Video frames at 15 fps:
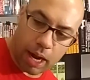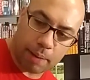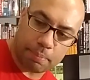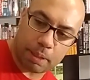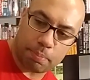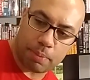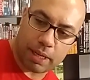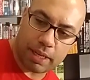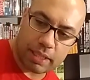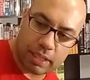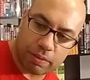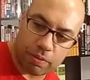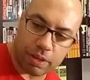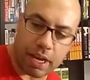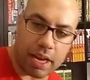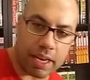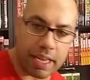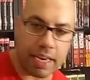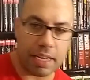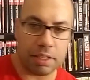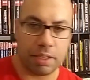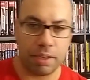omnibus. We'll kind of
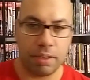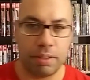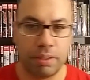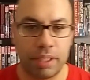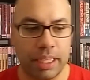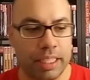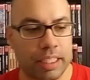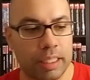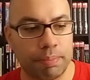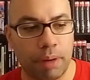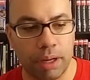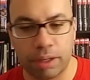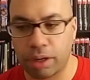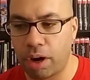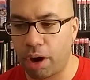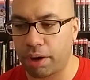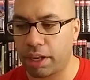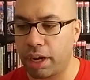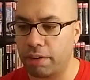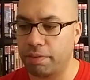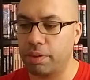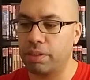get into the smaller
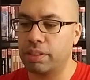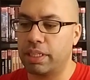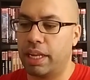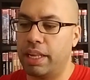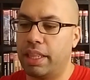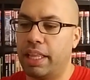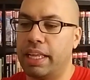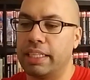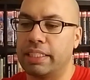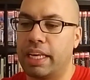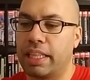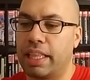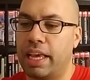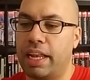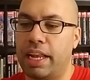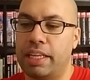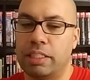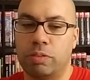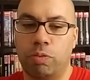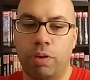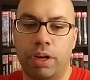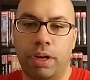hardcovers and things like that
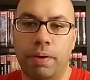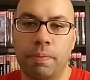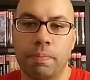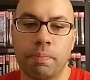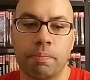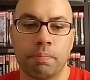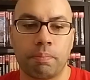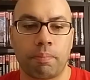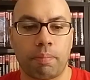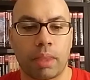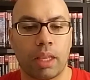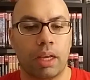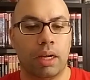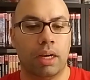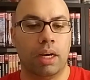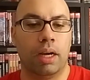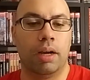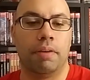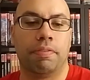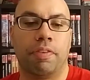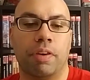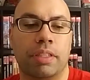as well.
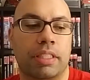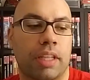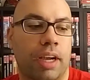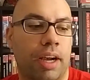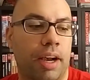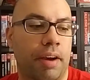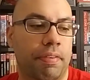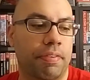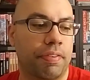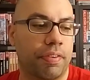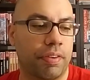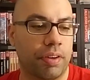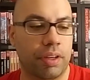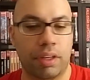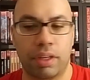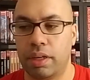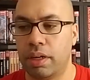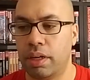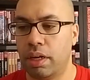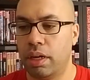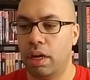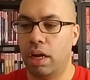First off,
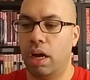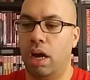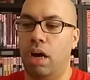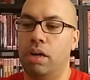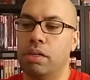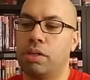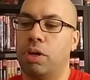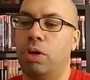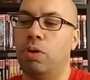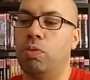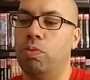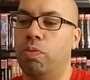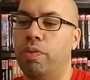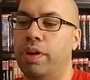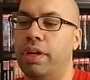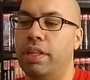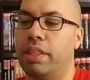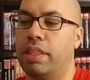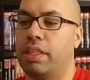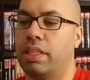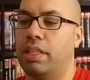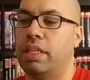I'll go
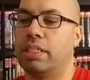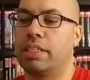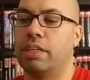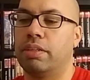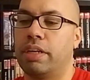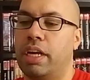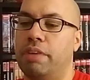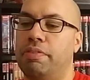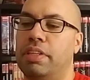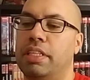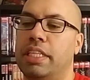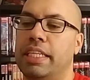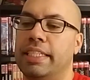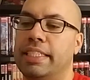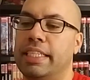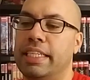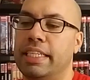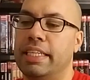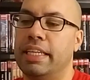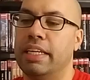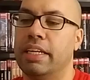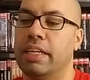with, let's go kind of the
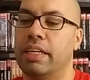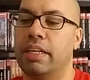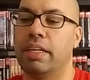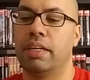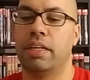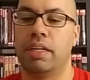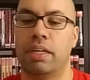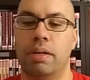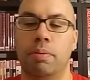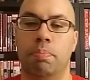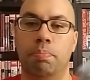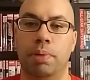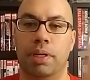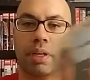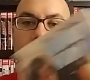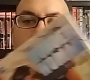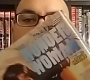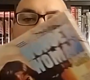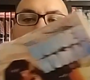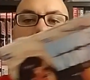DC book.